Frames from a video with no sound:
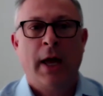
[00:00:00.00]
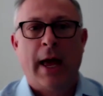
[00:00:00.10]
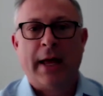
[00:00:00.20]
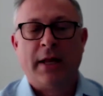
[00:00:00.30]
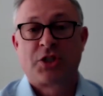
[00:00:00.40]

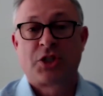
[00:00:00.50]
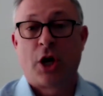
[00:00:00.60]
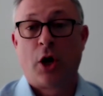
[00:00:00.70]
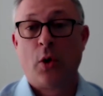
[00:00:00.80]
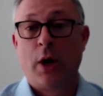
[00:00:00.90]
And
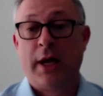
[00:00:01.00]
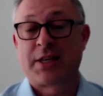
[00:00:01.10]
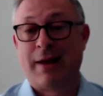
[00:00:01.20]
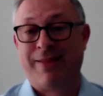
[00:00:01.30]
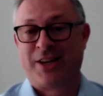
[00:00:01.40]
so it's
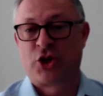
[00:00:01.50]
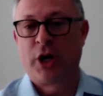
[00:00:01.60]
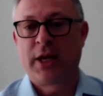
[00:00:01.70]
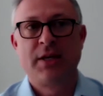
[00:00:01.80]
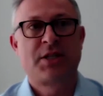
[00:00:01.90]
the
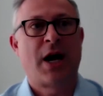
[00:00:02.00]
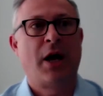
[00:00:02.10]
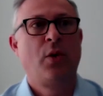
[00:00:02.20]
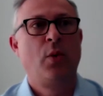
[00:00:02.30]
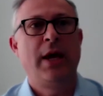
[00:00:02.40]
trick is how
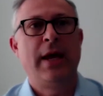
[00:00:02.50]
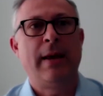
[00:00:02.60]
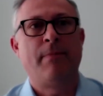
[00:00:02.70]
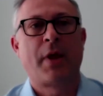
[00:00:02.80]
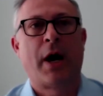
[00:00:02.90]
do
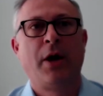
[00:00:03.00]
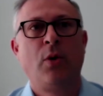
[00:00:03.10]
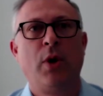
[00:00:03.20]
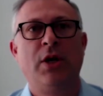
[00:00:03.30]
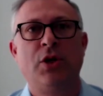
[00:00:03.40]
we how do
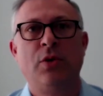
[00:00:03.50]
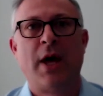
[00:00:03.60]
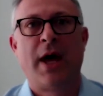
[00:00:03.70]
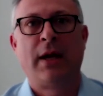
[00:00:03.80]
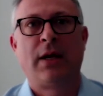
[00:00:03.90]
we do
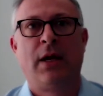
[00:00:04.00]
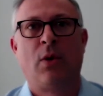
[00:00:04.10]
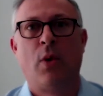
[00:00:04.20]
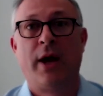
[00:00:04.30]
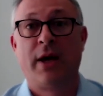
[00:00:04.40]
that in a
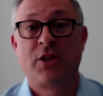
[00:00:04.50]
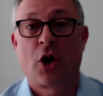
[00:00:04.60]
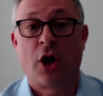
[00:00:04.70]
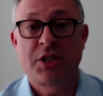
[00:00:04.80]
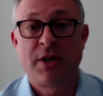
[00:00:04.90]
way that's
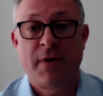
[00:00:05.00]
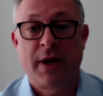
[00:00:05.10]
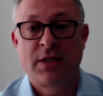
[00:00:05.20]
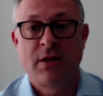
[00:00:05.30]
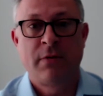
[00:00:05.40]
cost
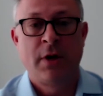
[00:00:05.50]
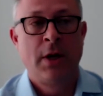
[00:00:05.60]
effective,